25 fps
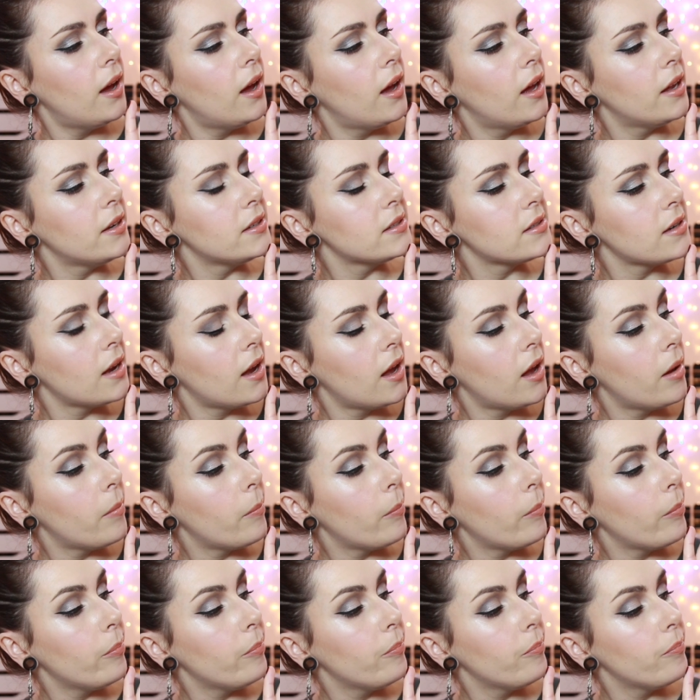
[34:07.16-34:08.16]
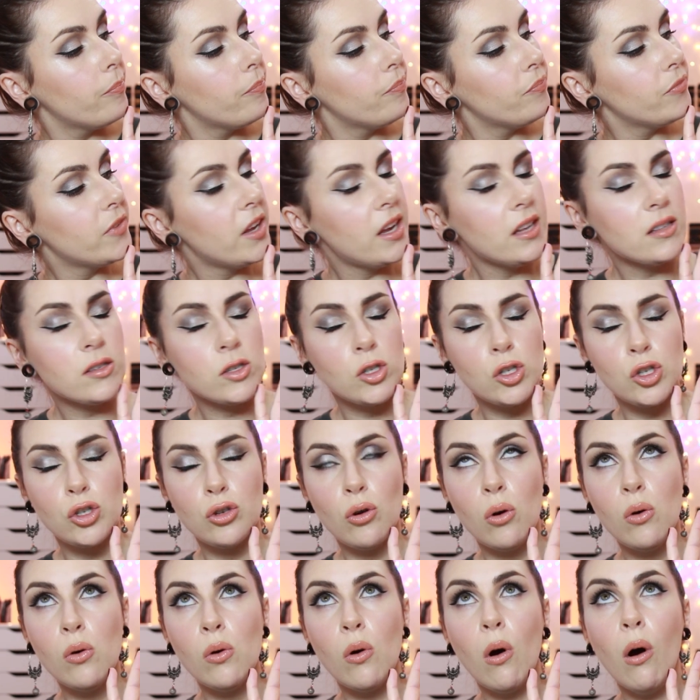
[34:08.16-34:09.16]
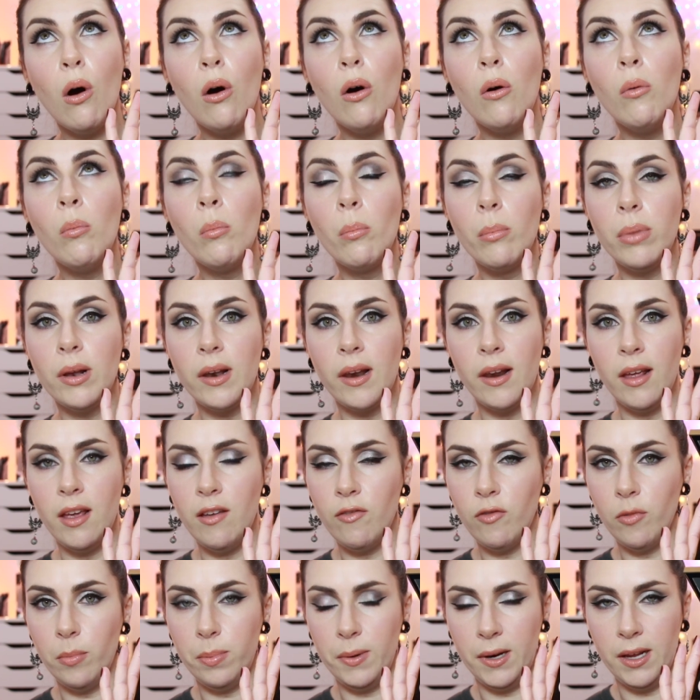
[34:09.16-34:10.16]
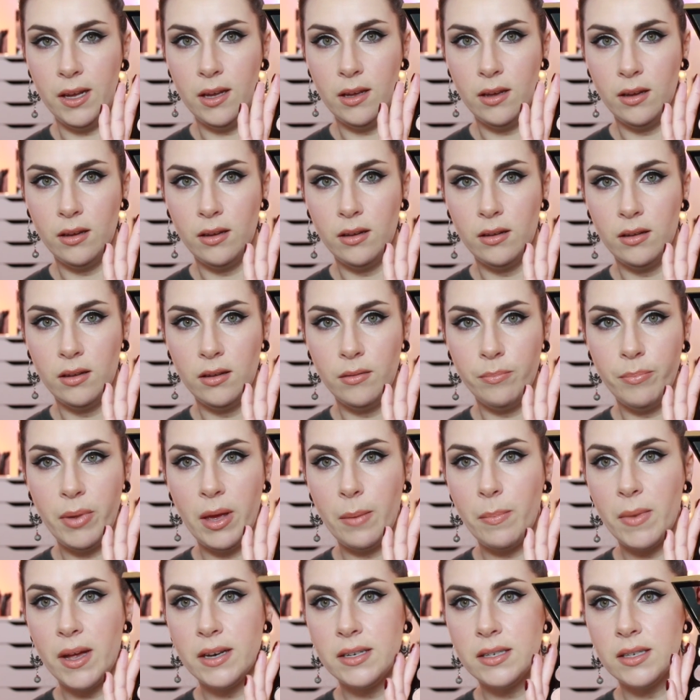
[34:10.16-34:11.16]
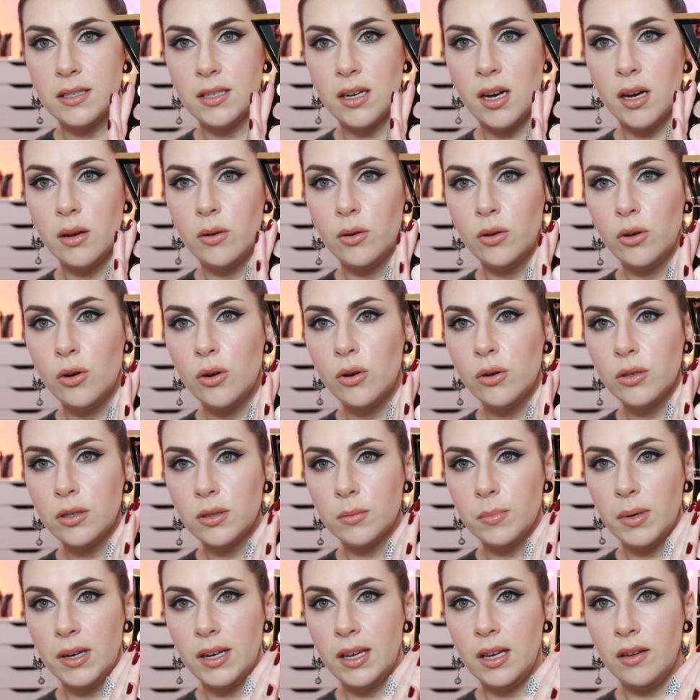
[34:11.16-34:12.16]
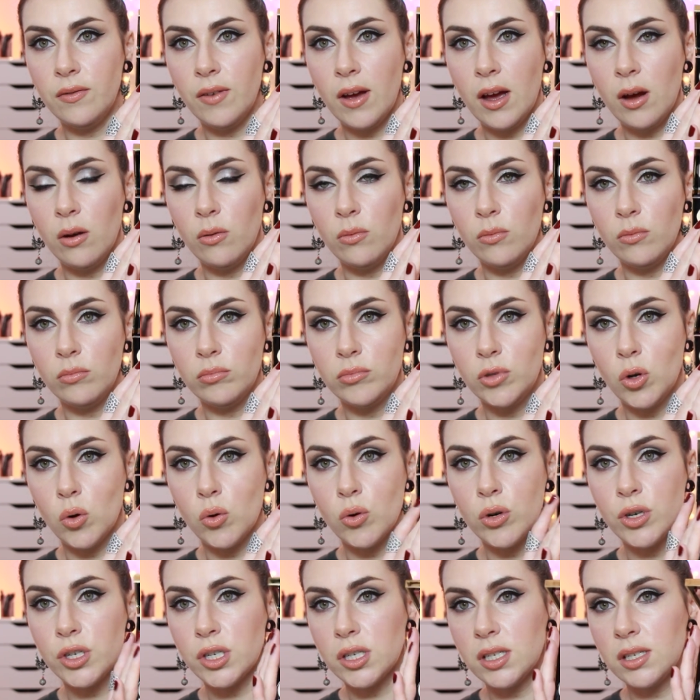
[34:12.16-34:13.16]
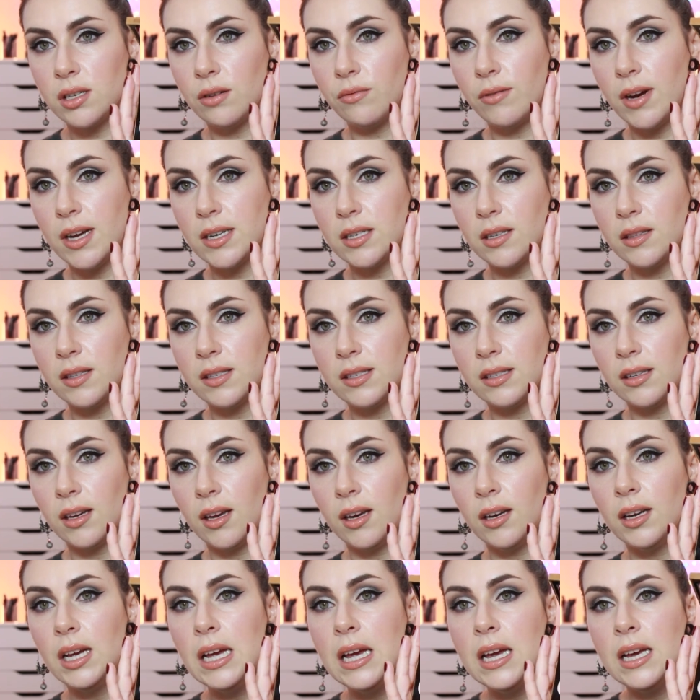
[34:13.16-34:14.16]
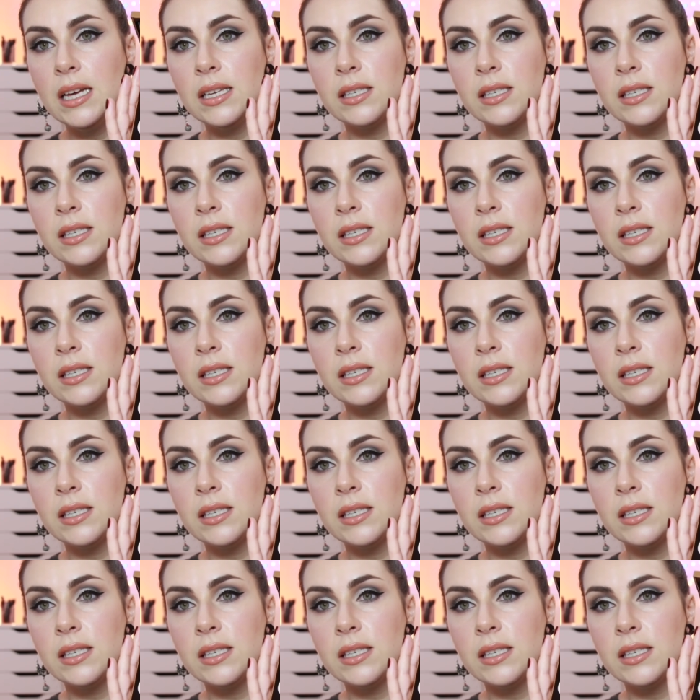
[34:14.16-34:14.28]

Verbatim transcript: and um, it's so unbelievably pigmented. I couldn't believe how gorgeous it read on the skin.